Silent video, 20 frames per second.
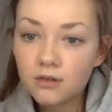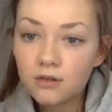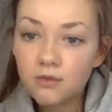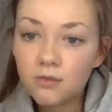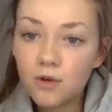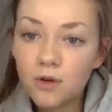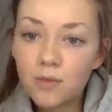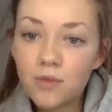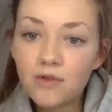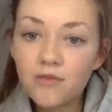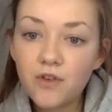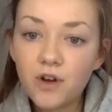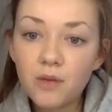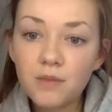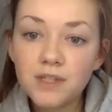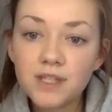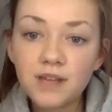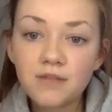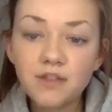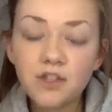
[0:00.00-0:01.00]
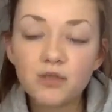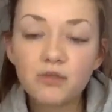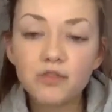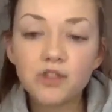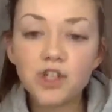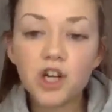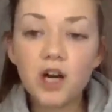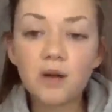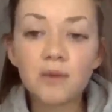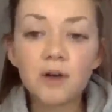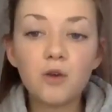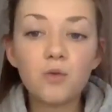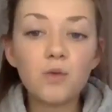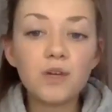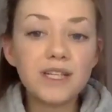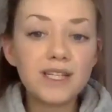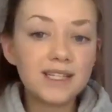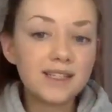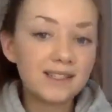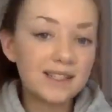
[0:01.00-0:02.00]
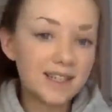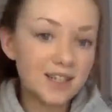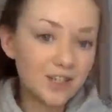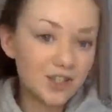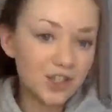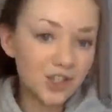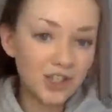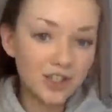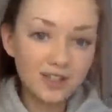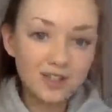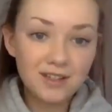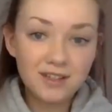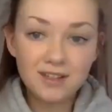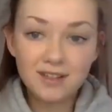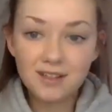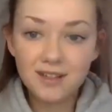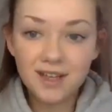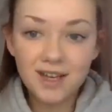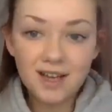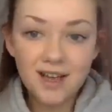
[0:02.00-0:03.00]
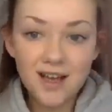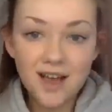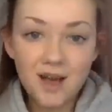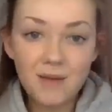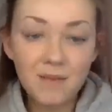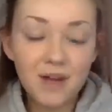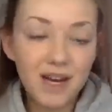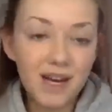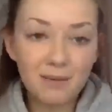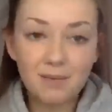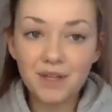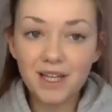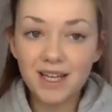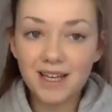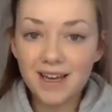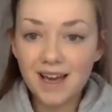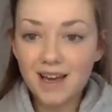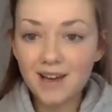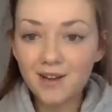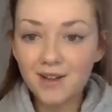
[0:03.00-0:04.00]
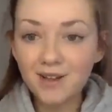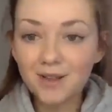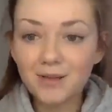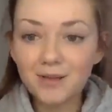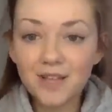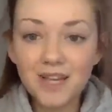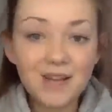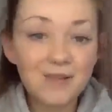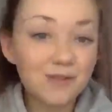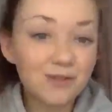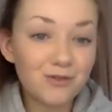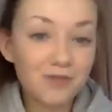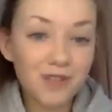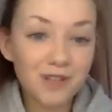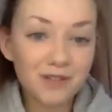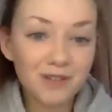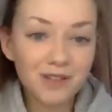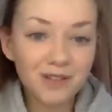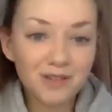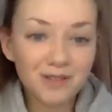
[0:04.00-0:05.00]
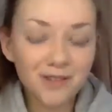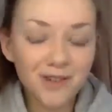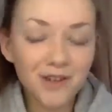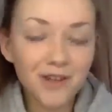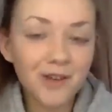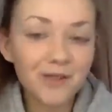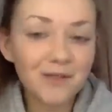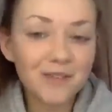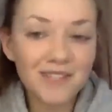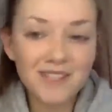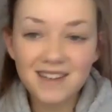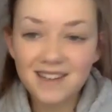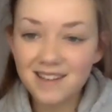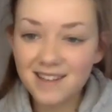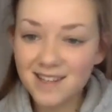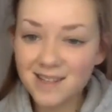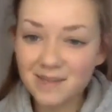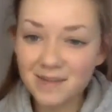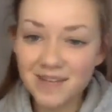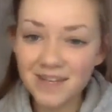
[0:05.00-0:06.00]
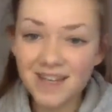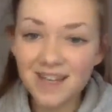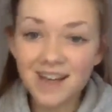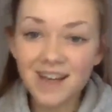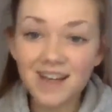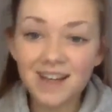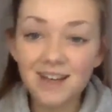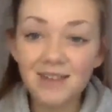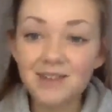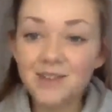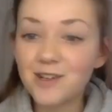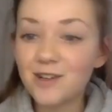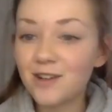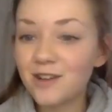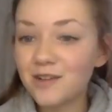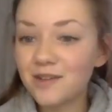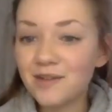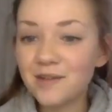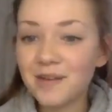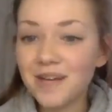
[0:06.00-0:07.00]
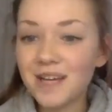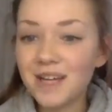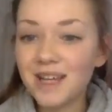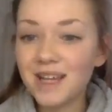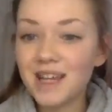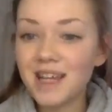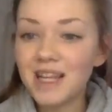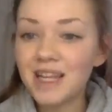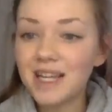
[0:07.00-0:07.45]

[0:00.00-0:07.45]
What performance have you done for drama? We did teachers, and I played Gail. It was really, really fun. We did it this week, and now it's all over with.